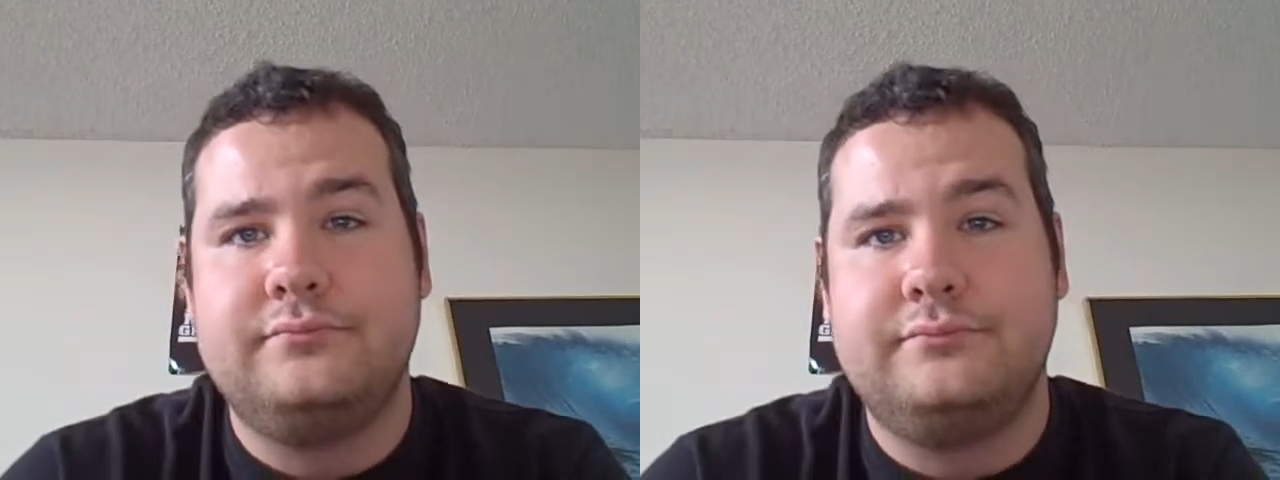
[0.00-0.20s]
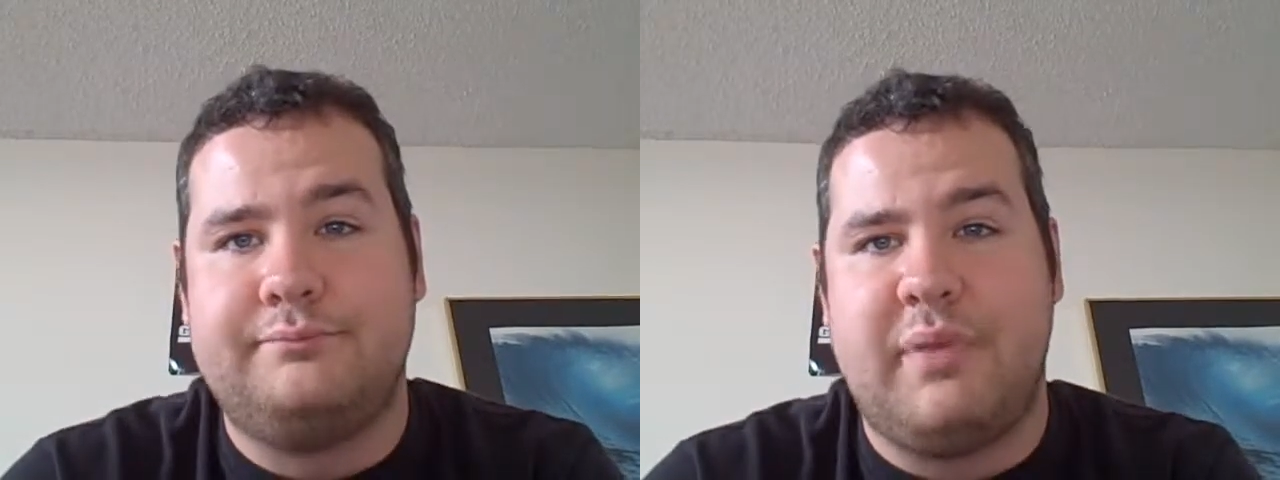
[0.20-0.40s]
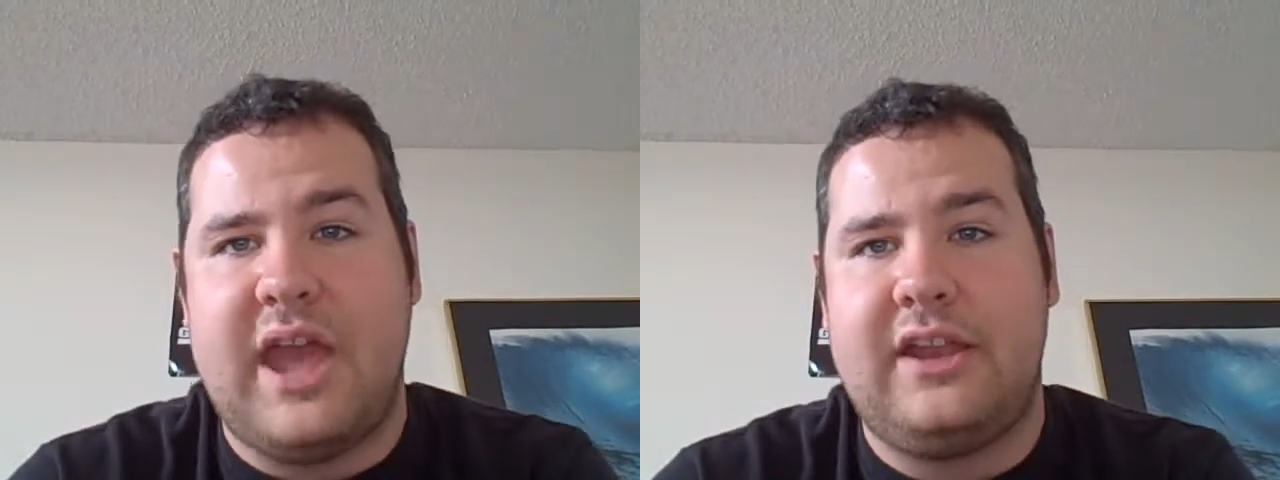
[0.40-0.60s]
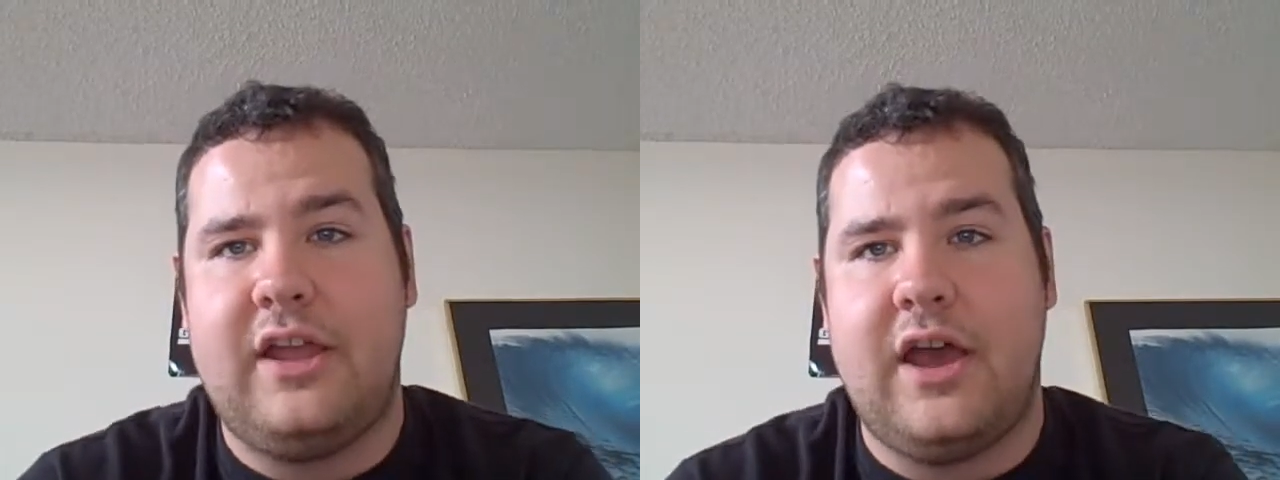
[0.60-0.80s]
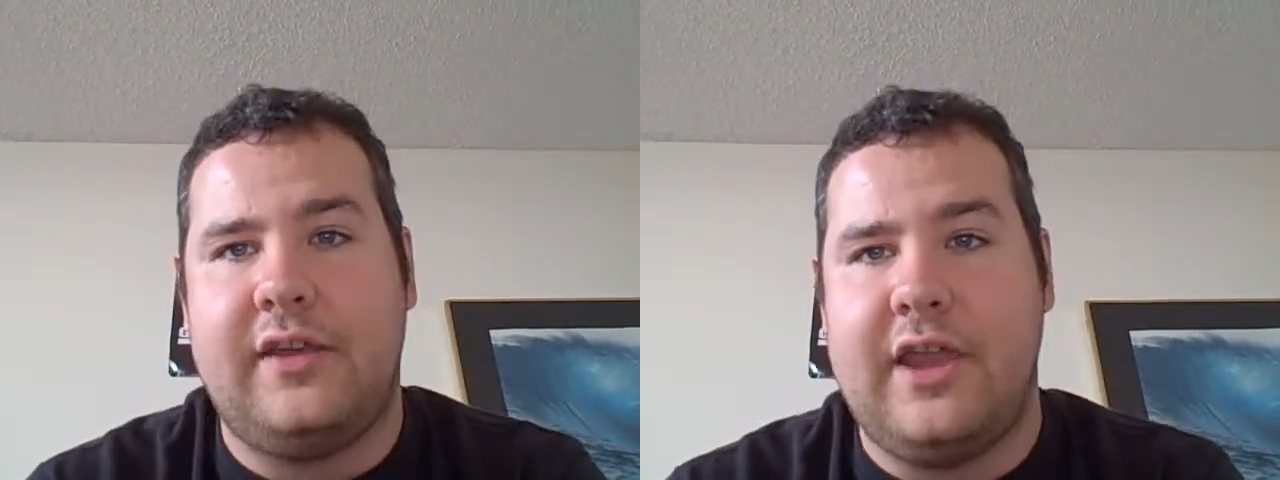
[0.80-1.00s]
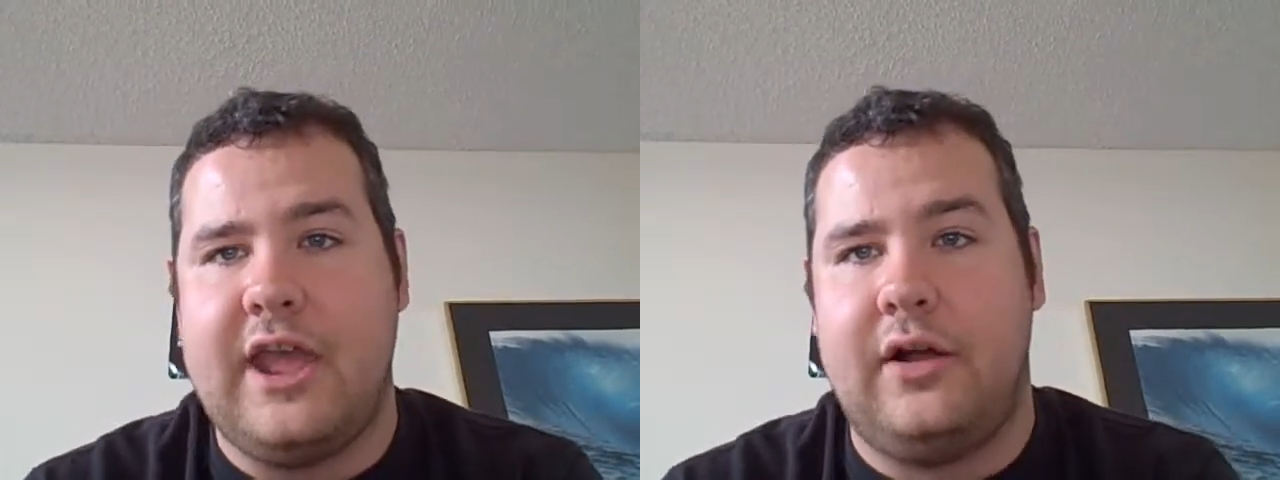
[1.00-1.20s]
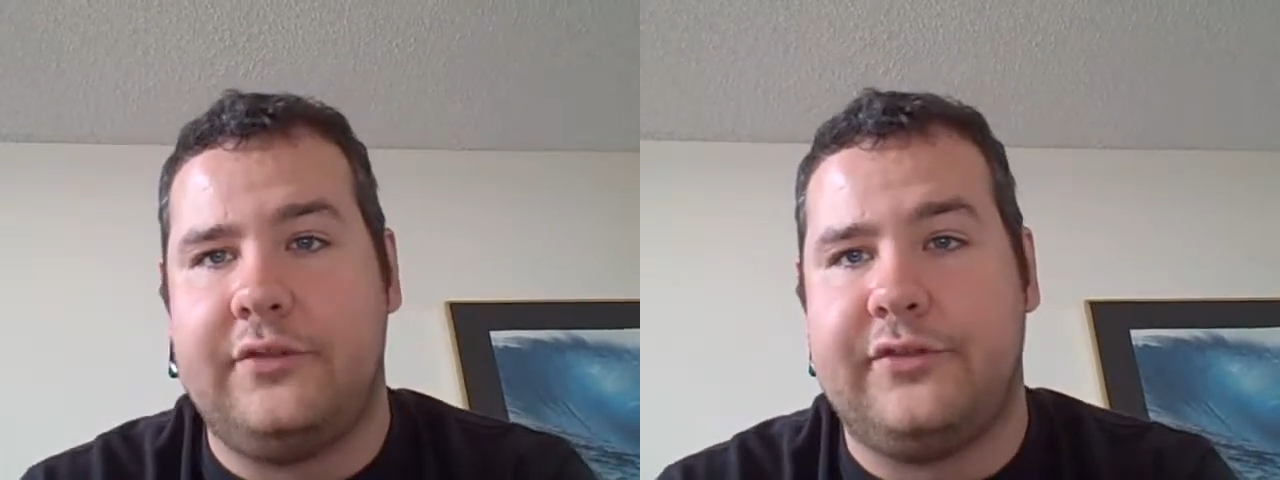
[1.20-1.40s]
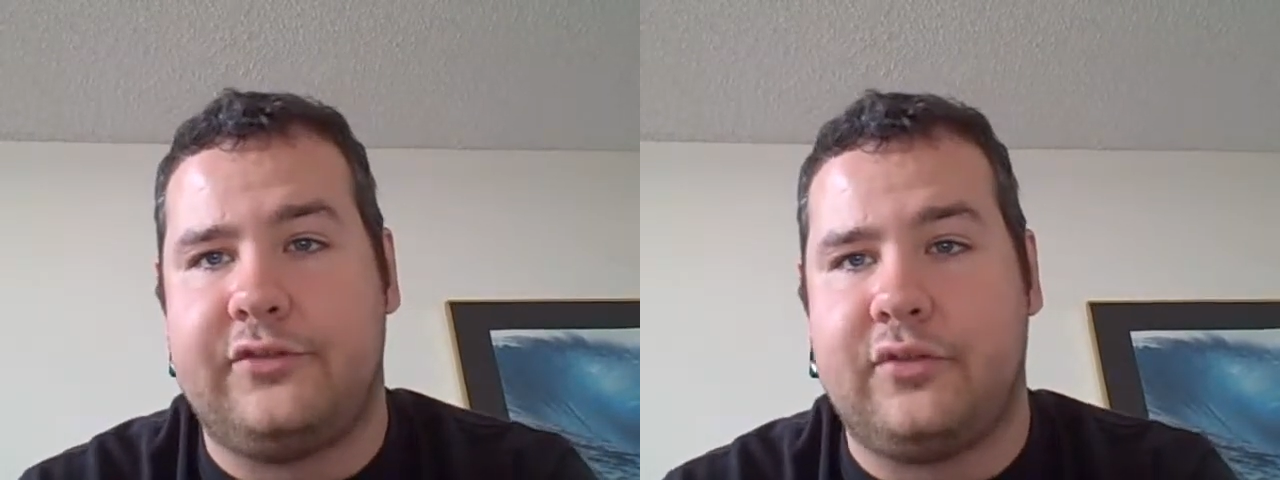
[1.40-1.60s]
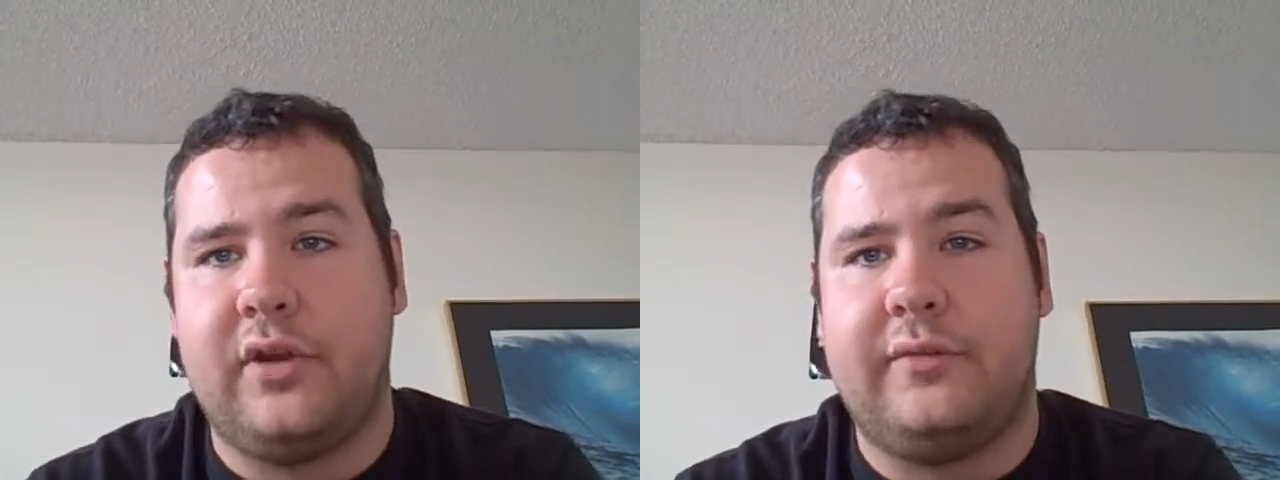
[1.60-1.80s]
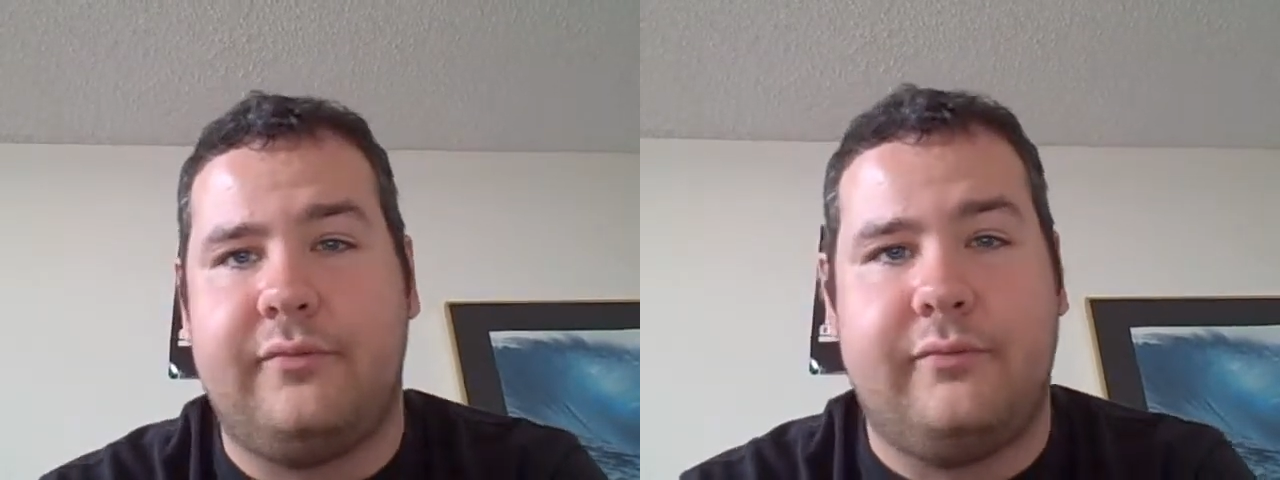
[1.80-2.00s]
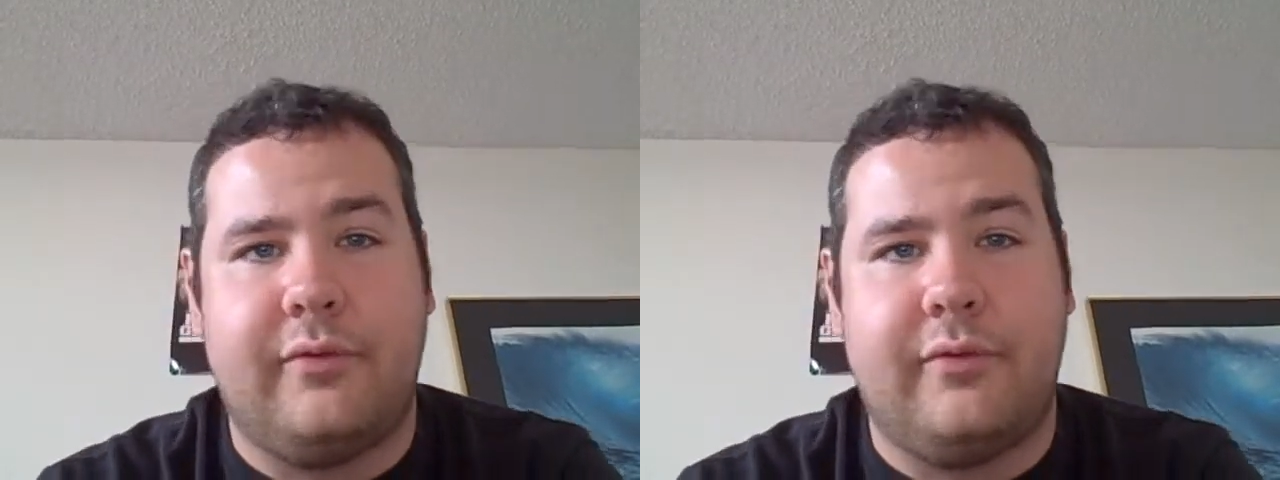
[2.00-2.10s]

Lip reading: bad guy Nails destroys